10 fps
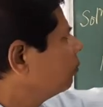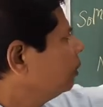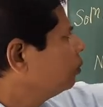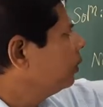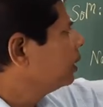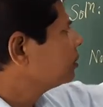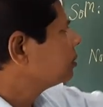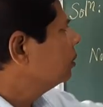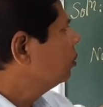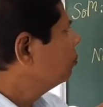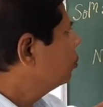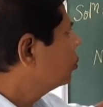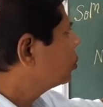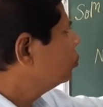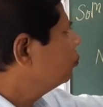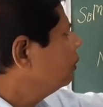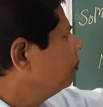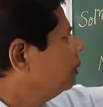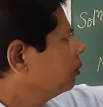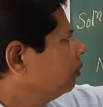equal to x 4Q will
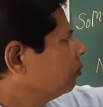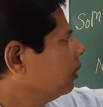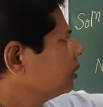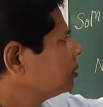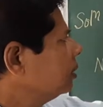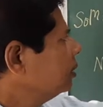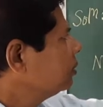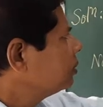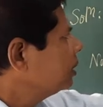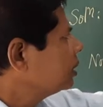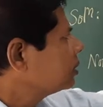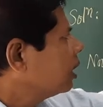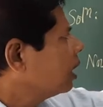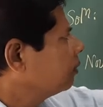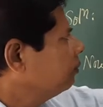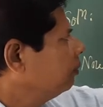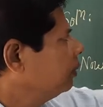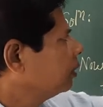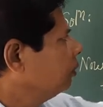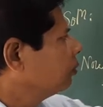be equal to x 6r will be
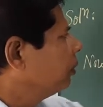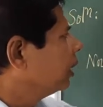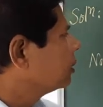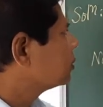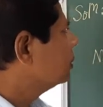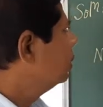equal to x.